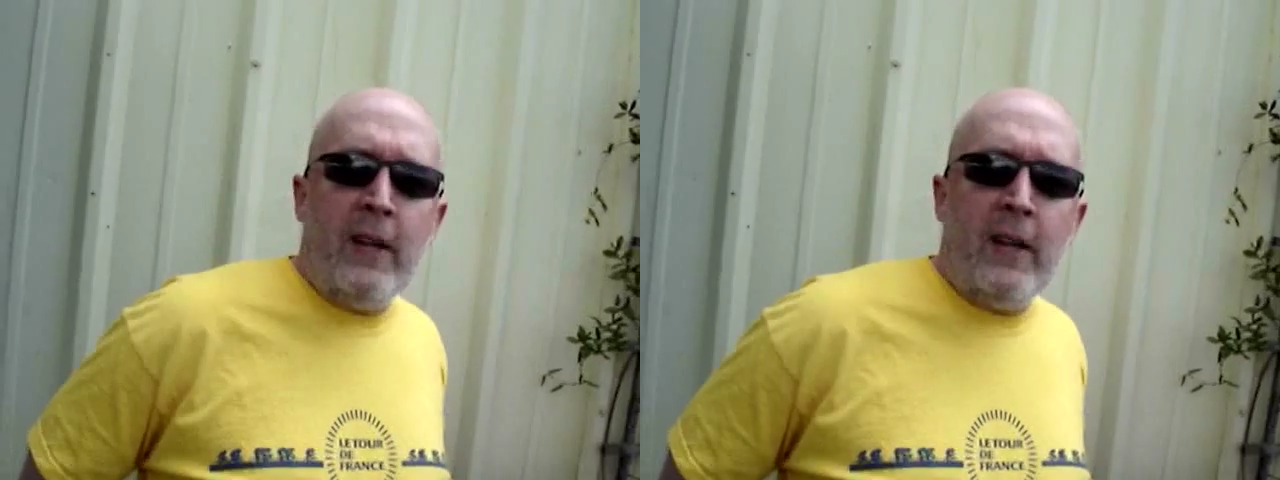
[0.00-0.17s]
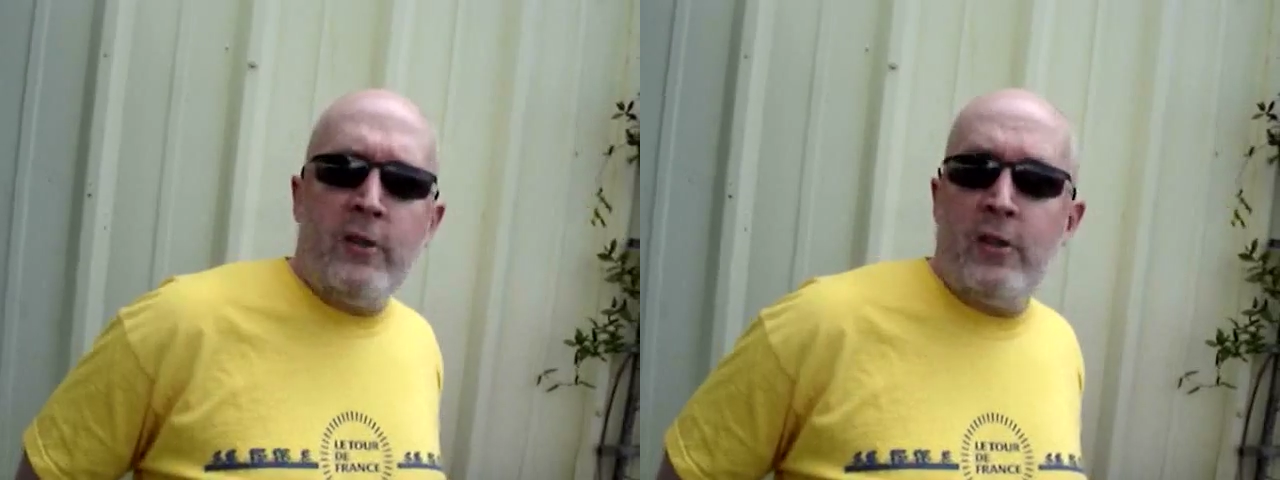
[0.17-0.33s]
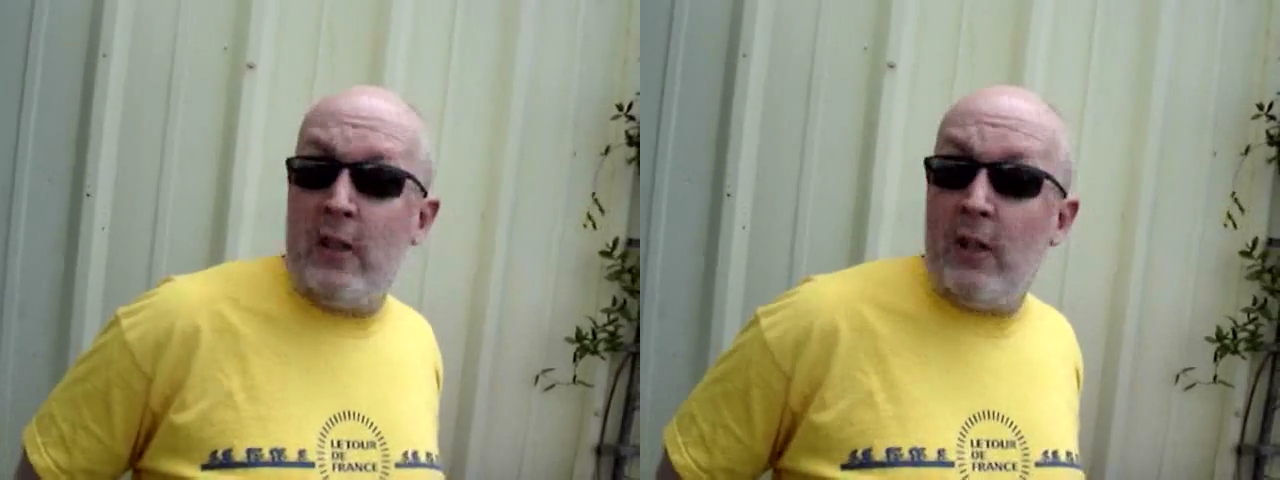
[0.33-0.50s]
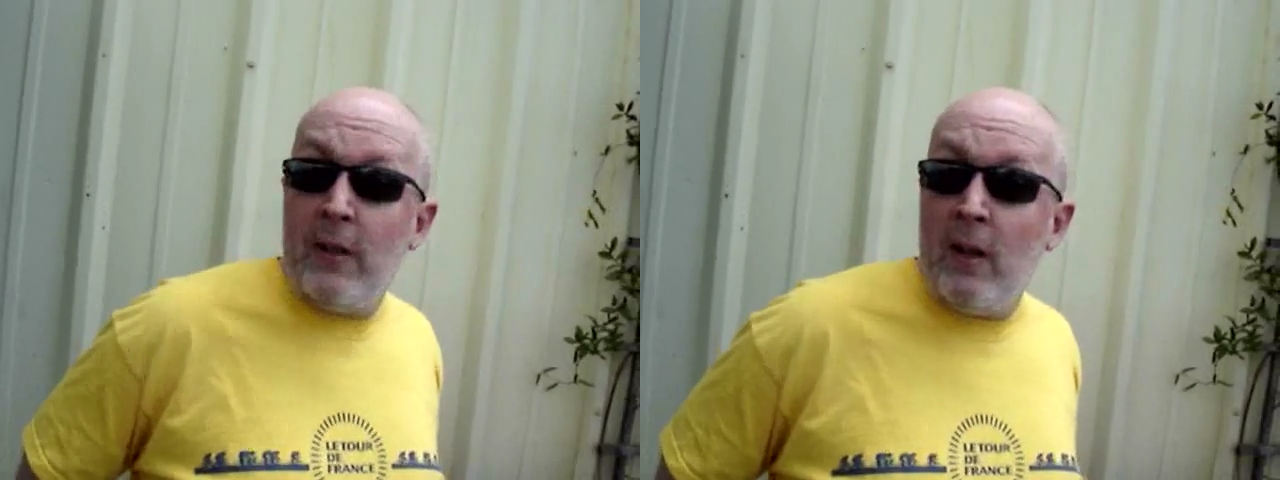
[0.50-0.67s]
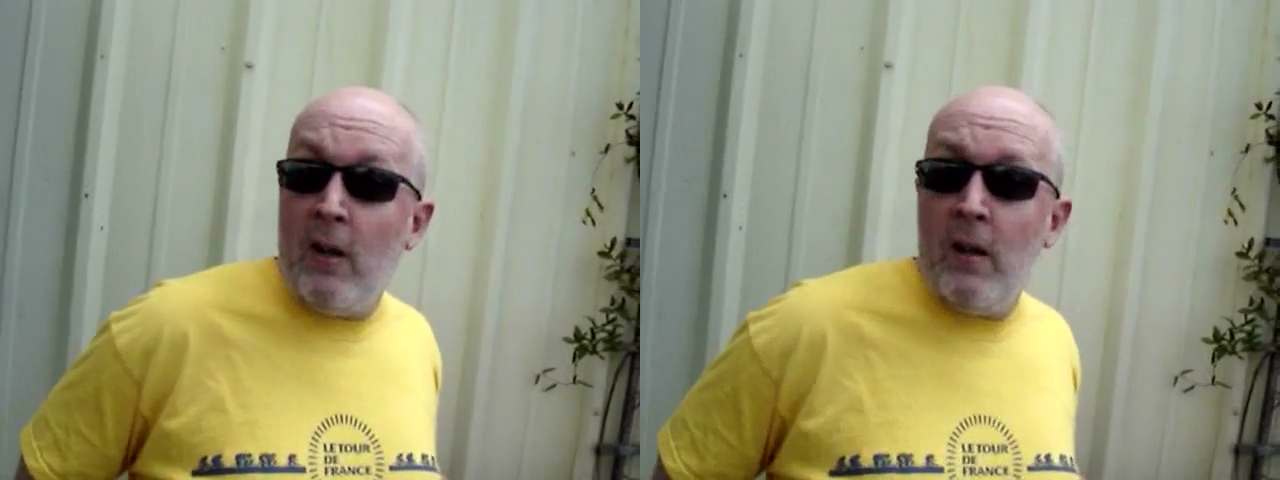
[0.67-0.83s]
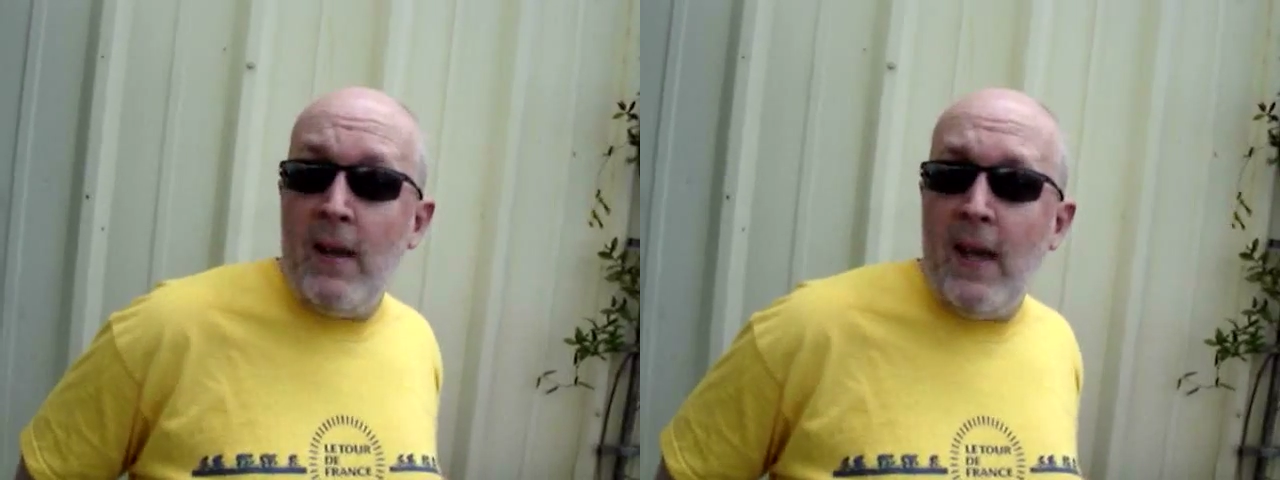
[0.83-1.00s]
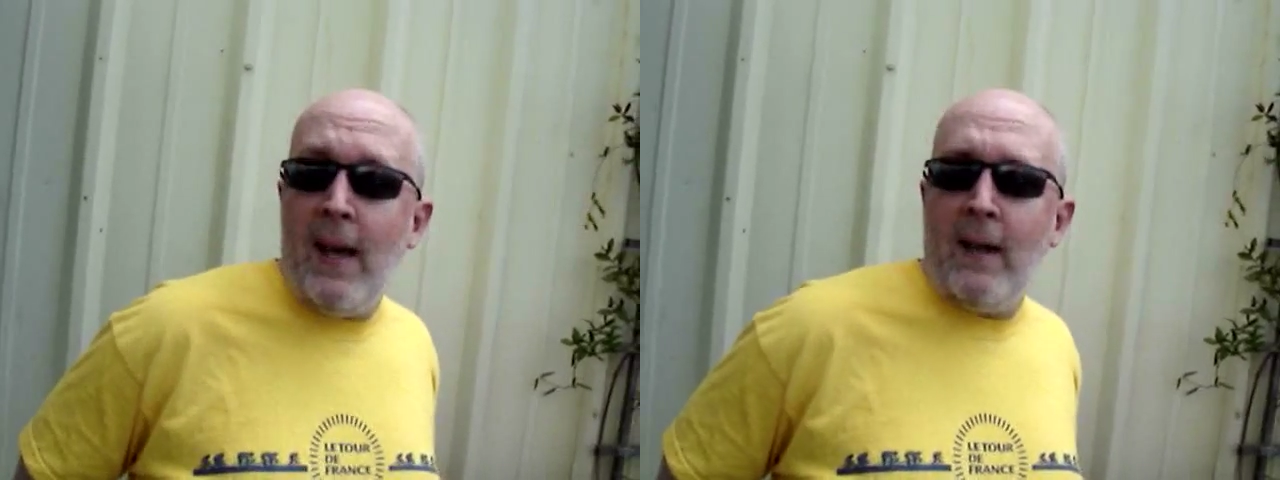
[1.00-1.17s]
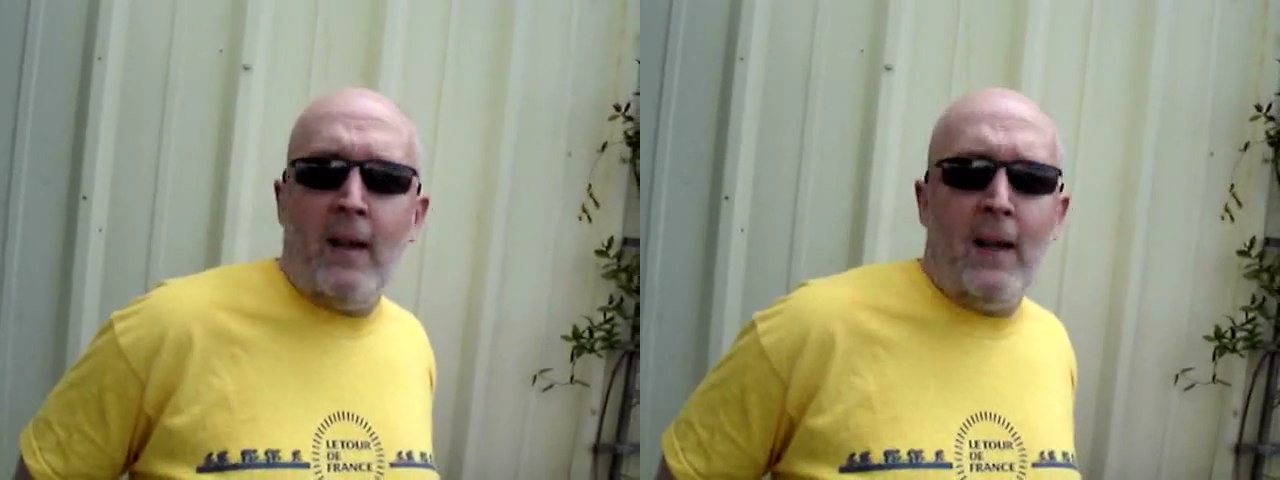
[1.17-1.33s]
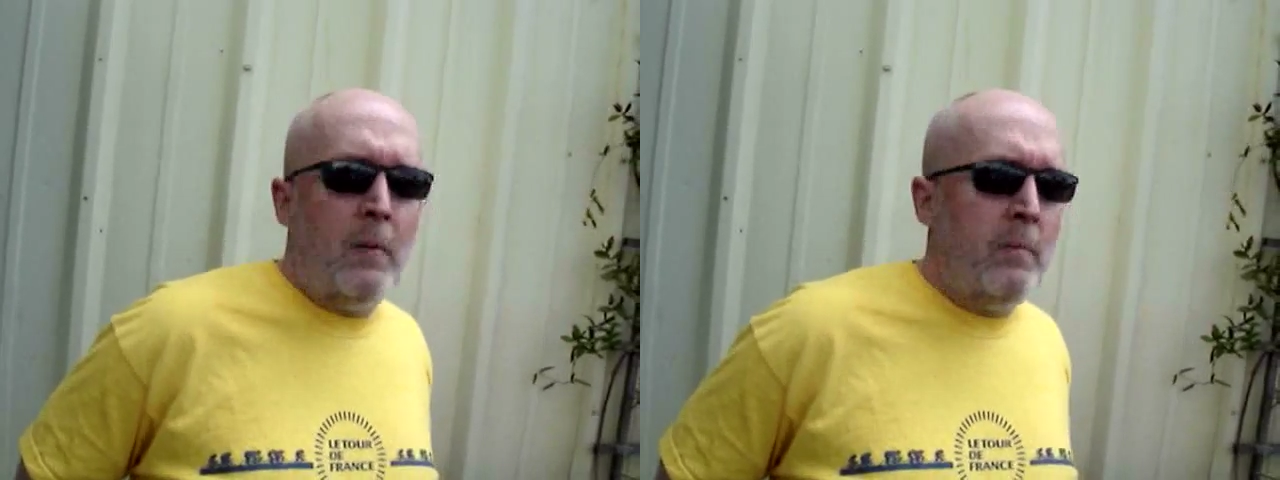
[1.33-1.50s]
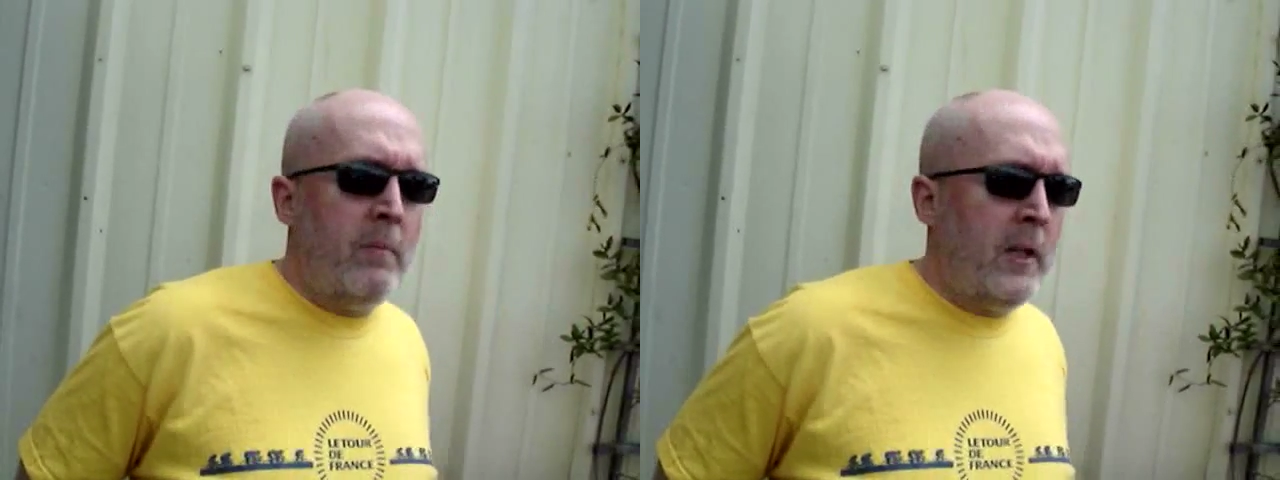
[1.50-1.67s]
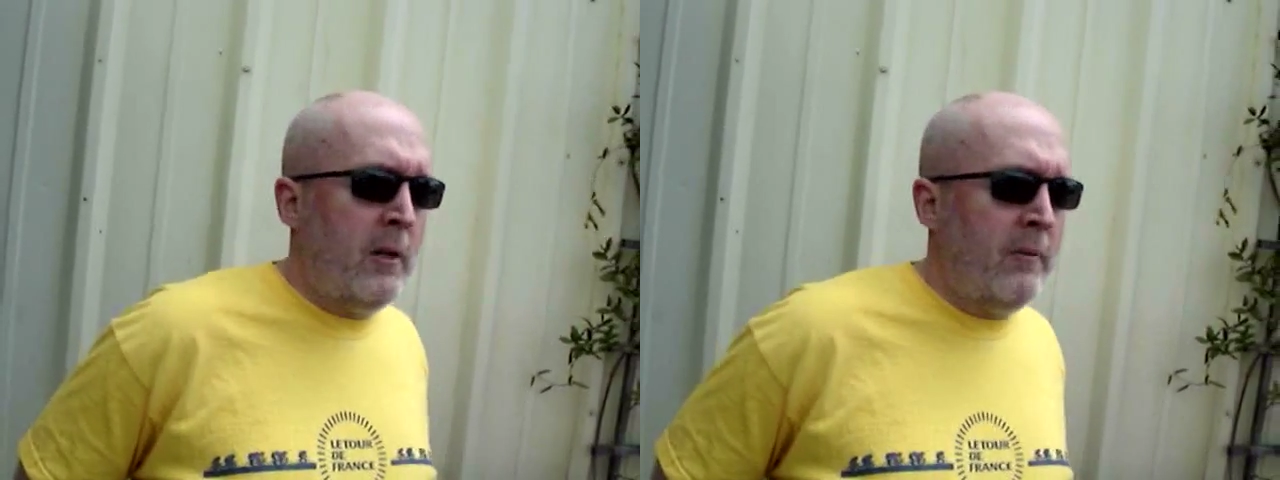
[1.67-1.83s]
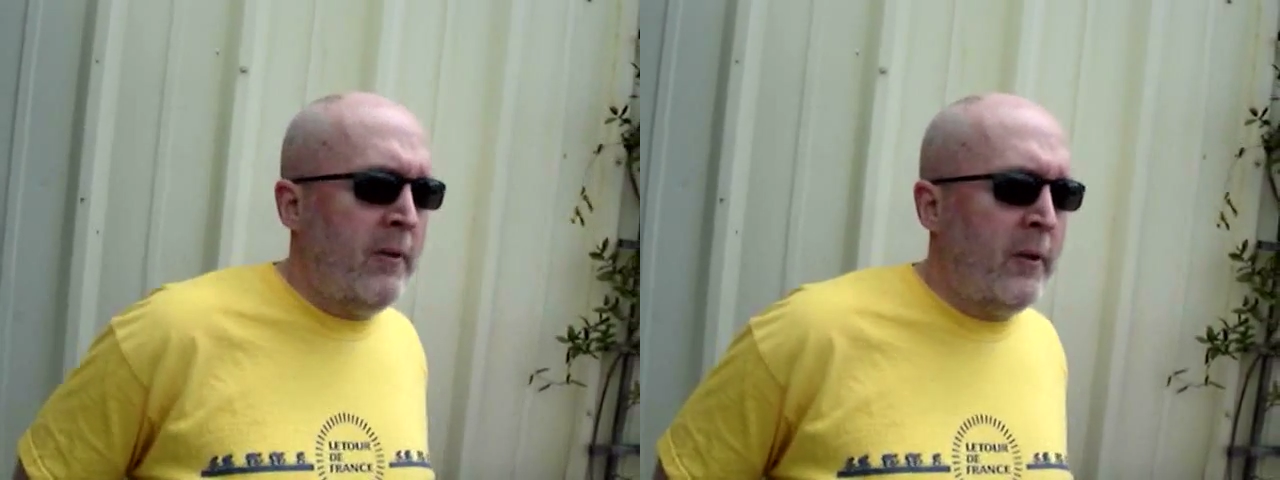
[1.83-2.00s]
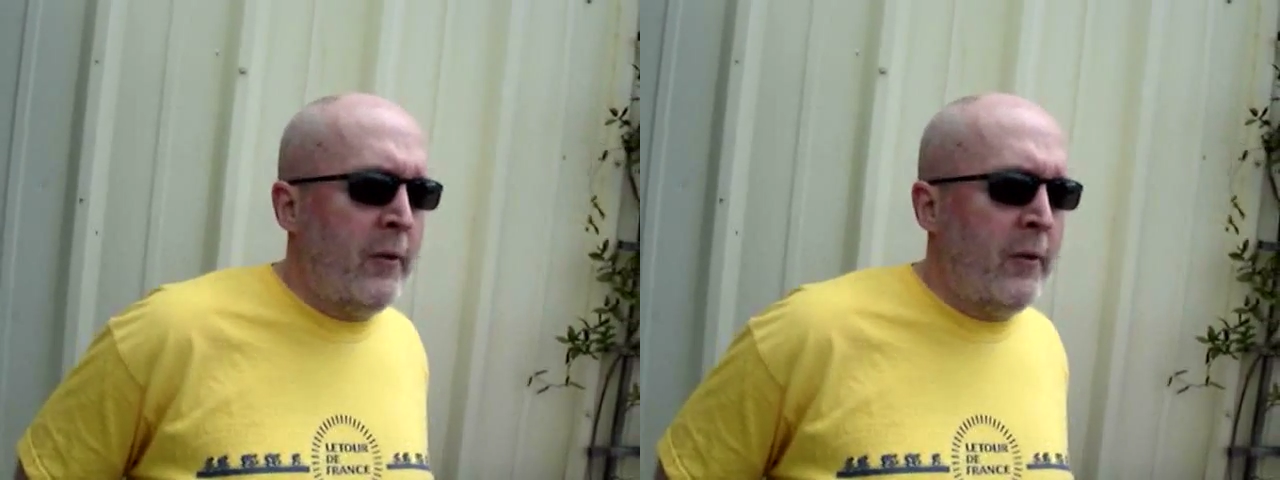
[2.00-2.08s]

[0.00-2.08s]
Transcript: fixed ceiling on that. For